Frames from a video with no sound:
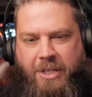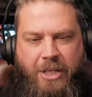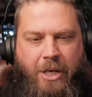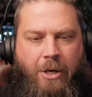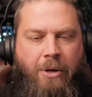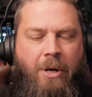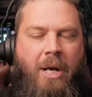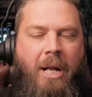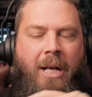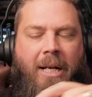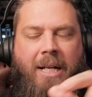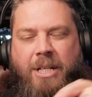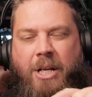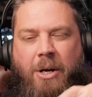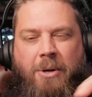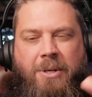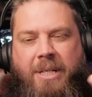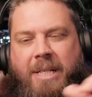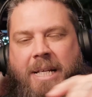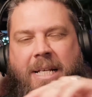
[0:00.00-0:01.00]
So let's
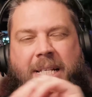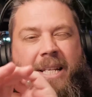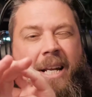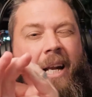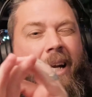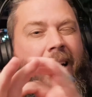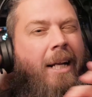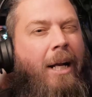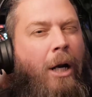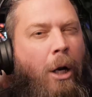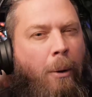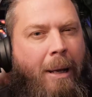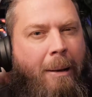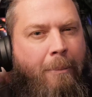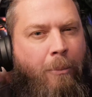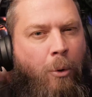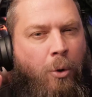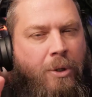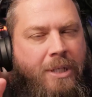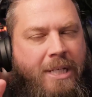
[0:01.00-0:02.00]
go to these in a little
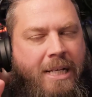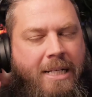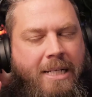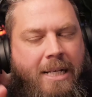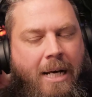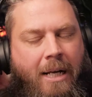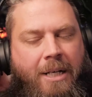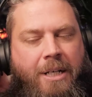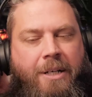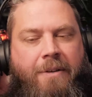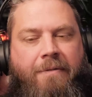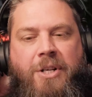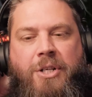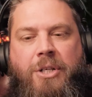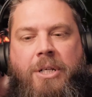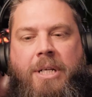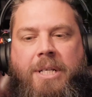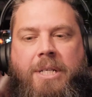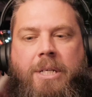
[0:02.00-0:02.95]
bit more detail individually.